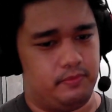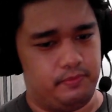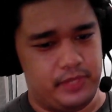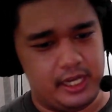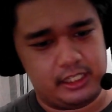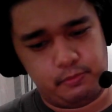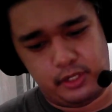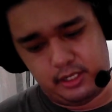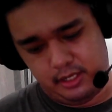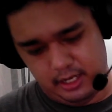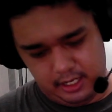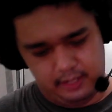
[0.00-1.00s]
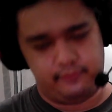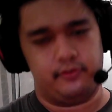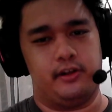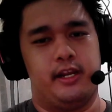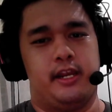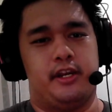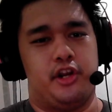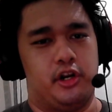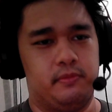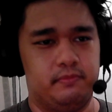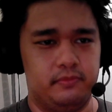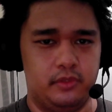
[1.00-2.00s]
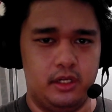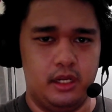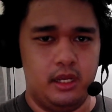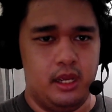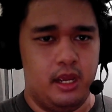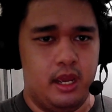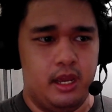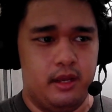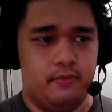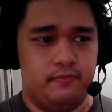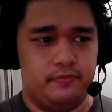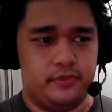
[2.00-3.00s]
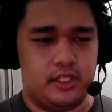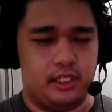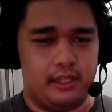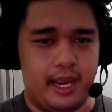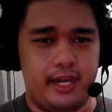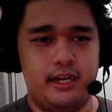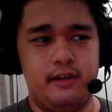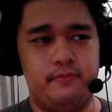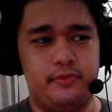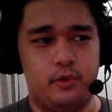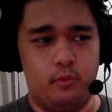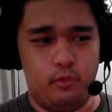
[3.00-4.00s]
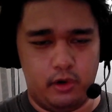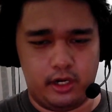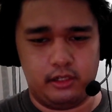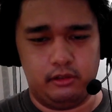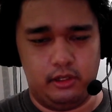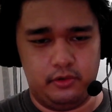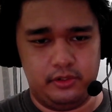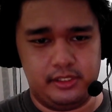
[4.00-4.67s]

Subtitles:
Desperate need for an editor. To lighten the workload